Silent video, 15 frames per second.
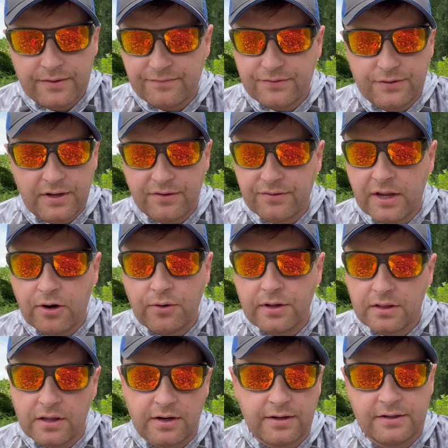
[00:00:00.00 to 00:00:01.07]
If you don't know it,
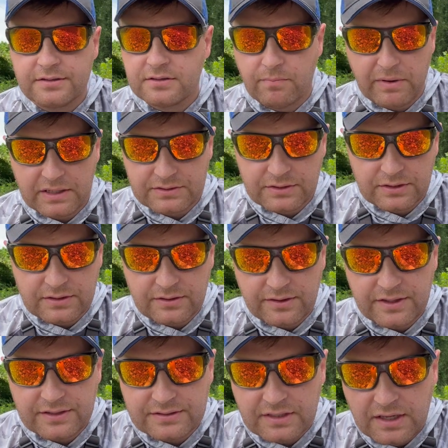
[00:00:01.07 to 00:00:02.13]
learn it. It's the best hook there
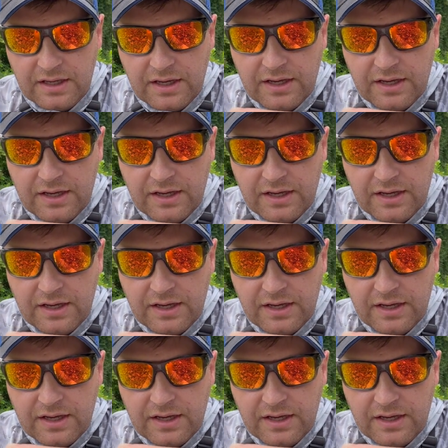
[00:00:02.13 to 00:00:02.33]
is.